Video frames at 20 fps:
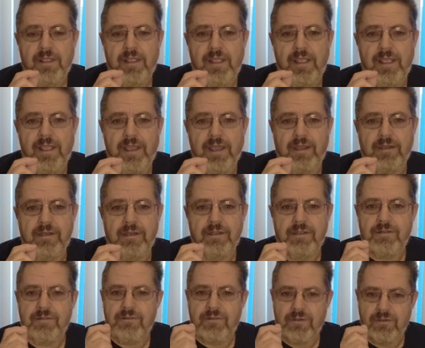And
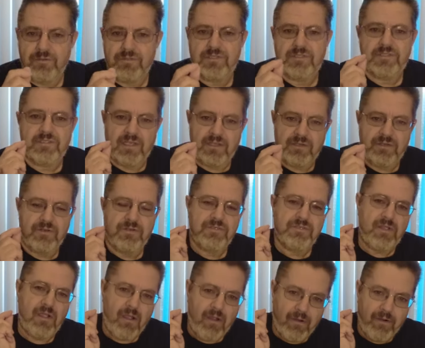those
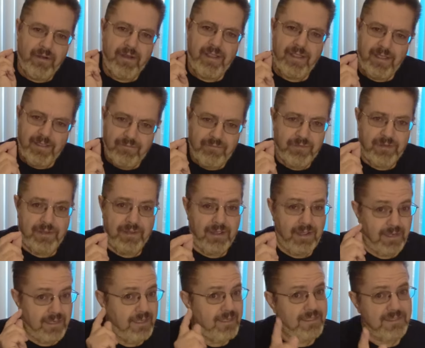suckers are heavy.
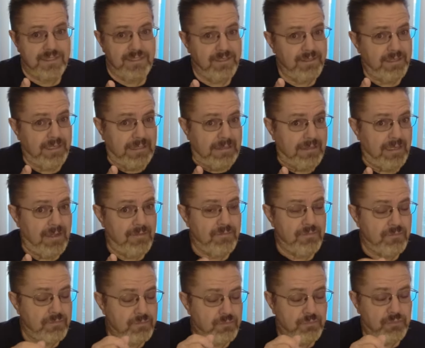I got to tell you, I've
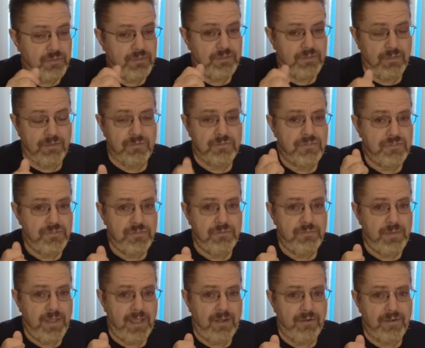put those two
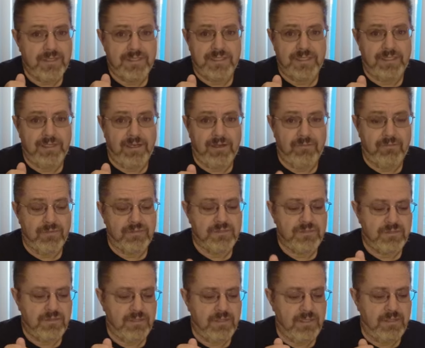batteries in there,
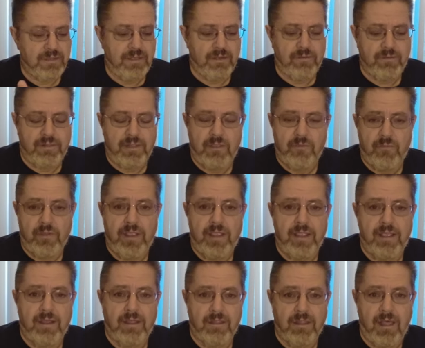they
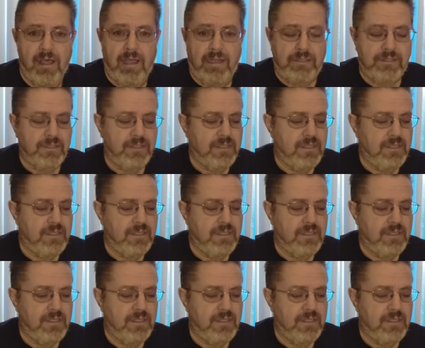weigh a lot.